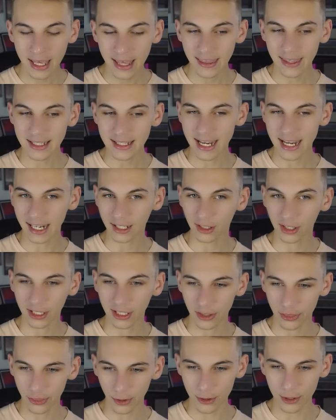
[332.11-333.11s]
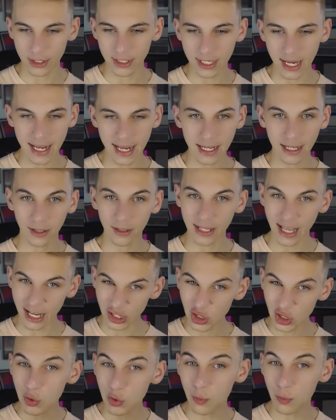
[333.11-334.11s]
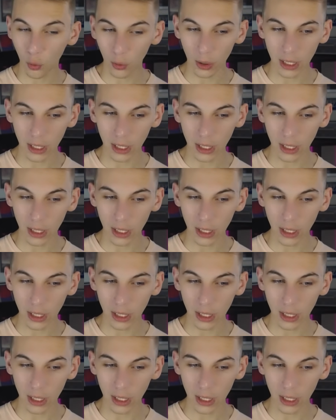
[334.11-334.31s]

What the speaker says: Then taking a look at Thursday here, yeah, two more